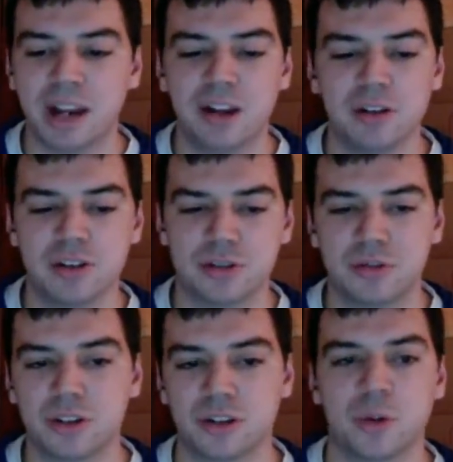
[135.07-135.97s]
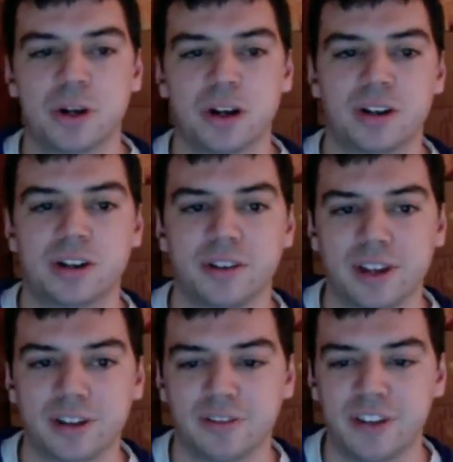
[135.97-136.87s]
noticed through your Twitter and
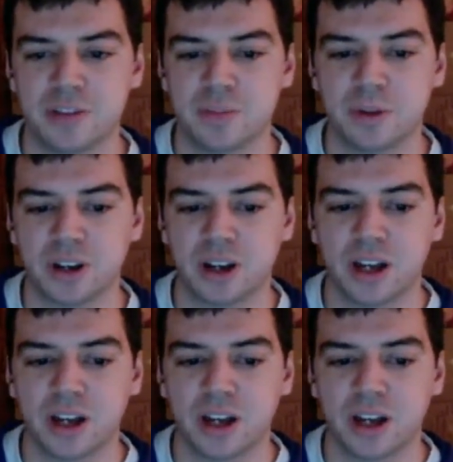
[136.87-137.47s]
your Facebook,